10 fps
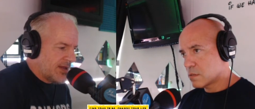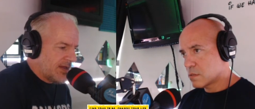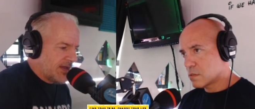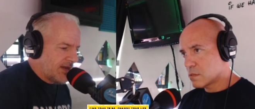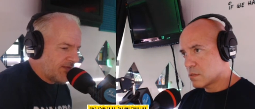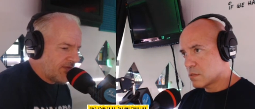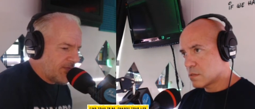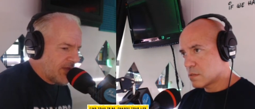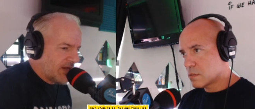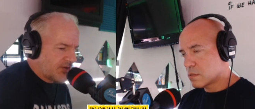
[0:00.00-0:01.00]
Speaker 1: and if I
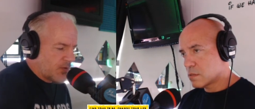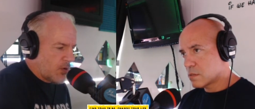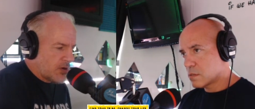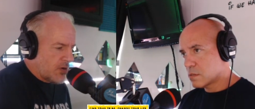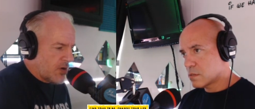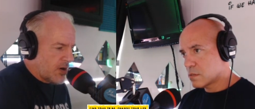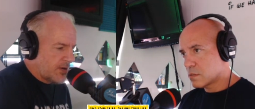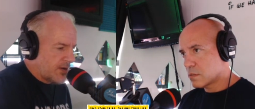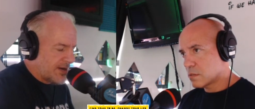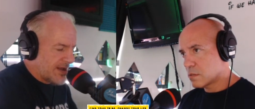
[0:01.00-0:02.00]
manage to work hard
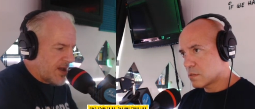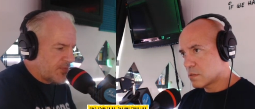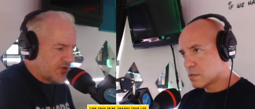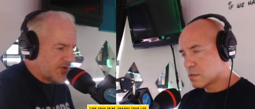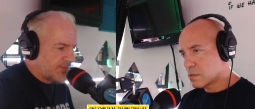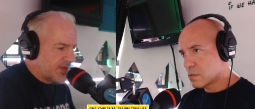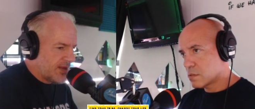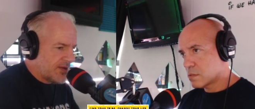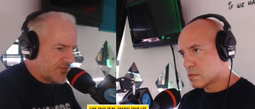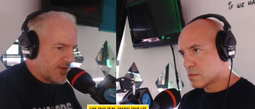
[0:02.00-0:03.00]
and accomplish
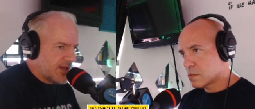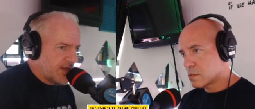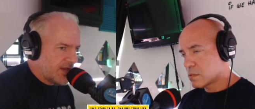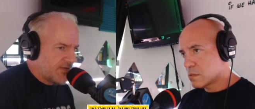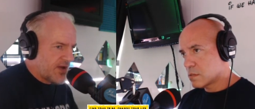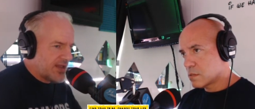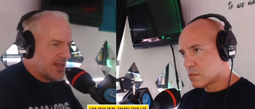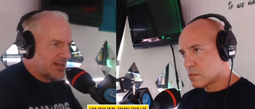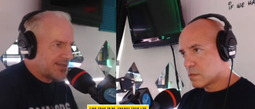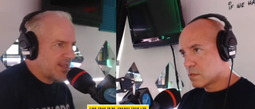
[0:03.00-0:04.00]
something, if I
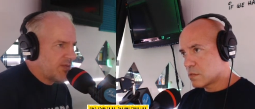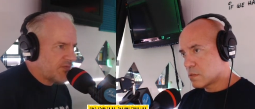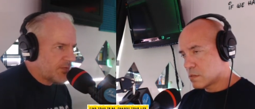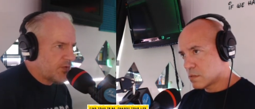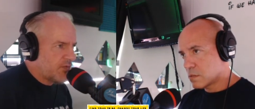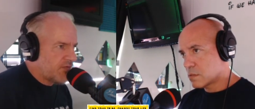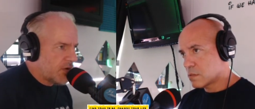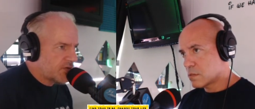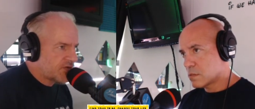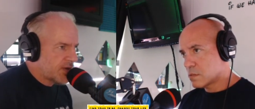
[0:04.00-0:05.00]
get esteem from you
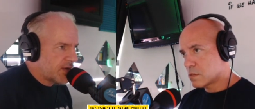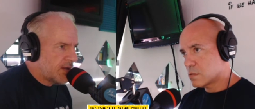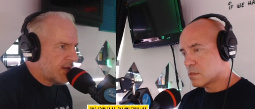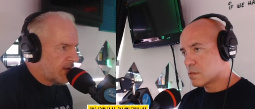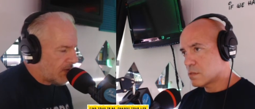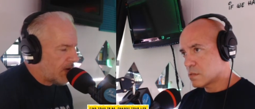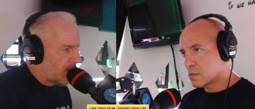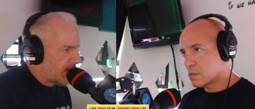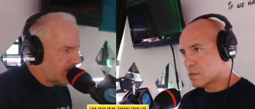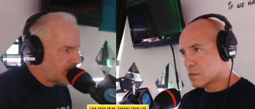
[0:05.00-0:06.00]
folks,
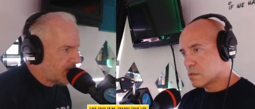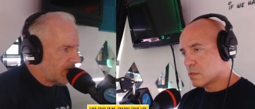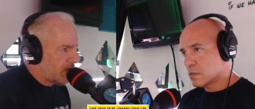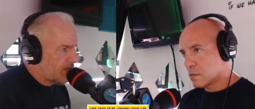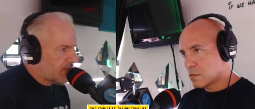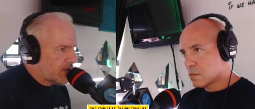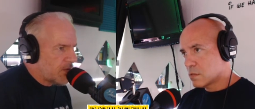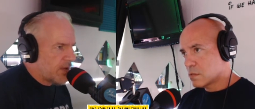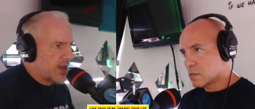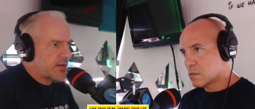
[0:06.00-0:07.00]
well that was good for you,
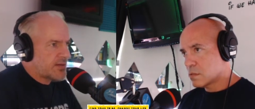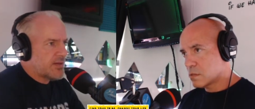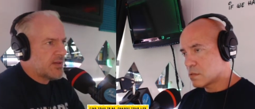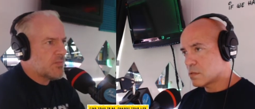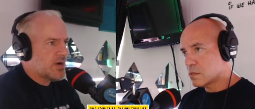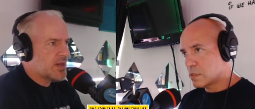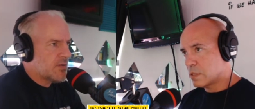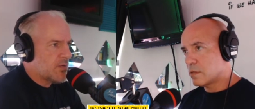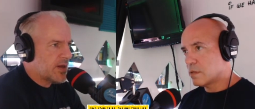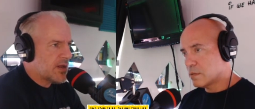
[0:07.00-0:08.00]
man.
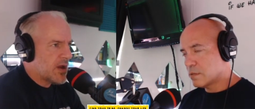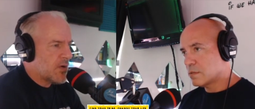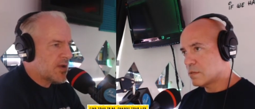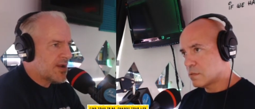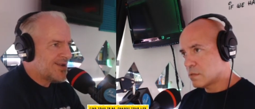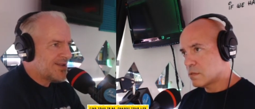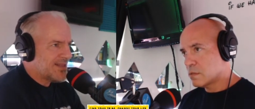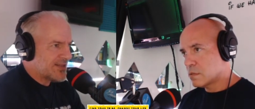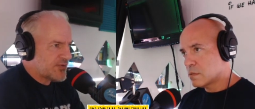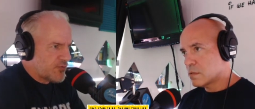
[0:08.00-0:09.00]
Way to go.
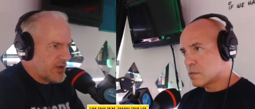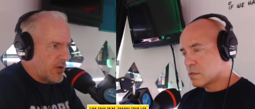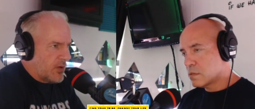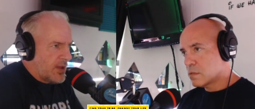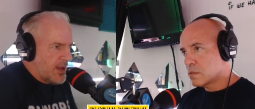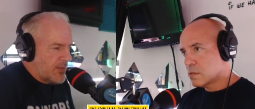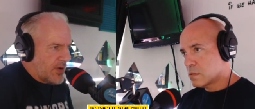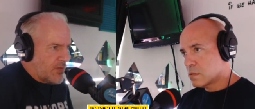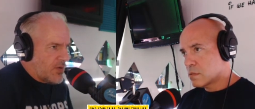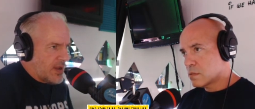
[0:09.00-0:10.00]
That's real.
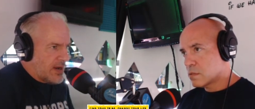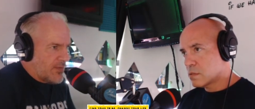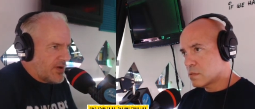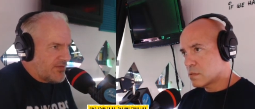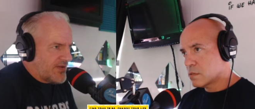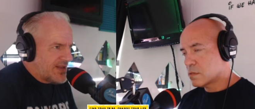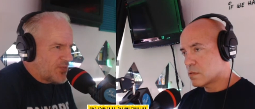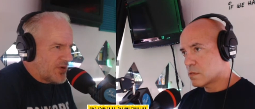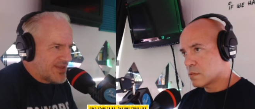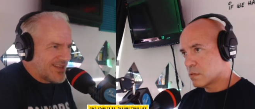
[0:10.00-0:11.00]
But when I'm on
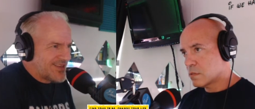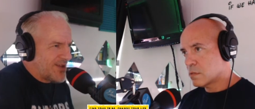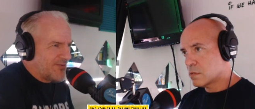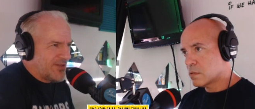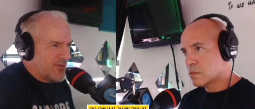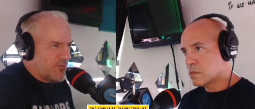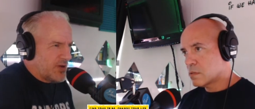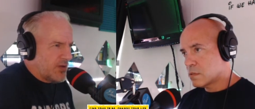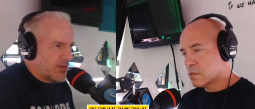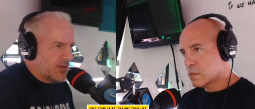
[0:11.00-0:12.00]
Facebook, that's not really
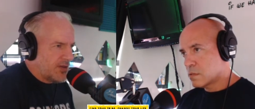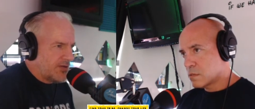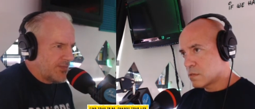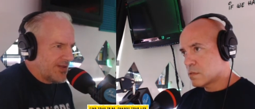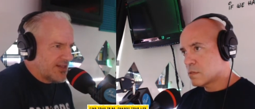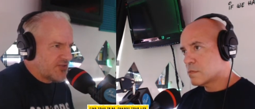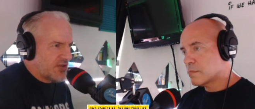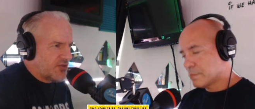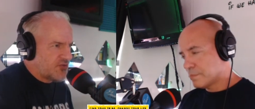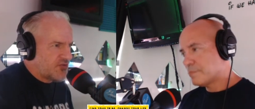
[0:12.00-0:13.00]
real. You know what I mean?
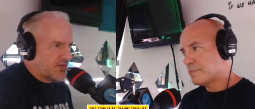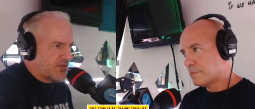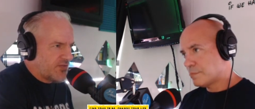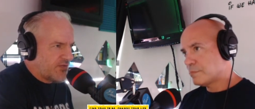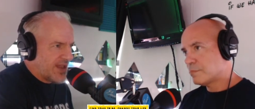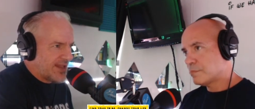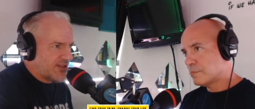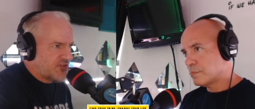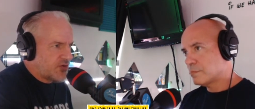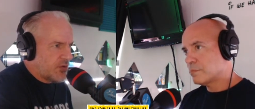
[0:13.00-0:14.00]
It's fake.
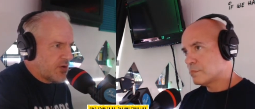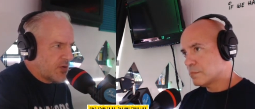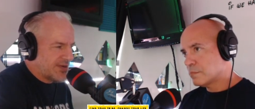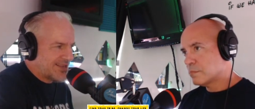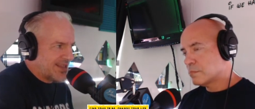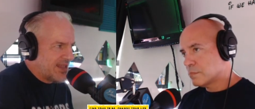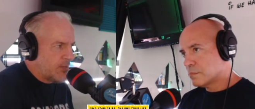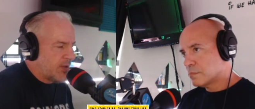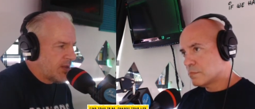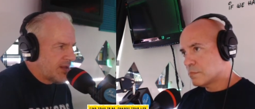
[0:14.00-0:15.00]
It's pseudo
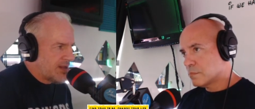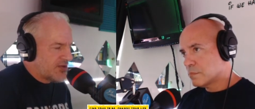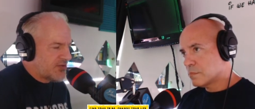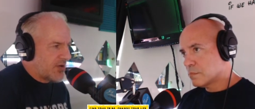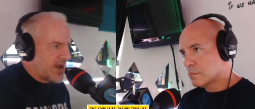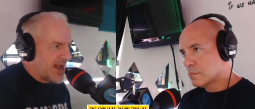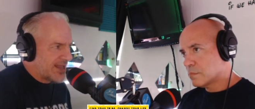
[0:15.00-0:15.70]
esteem. So I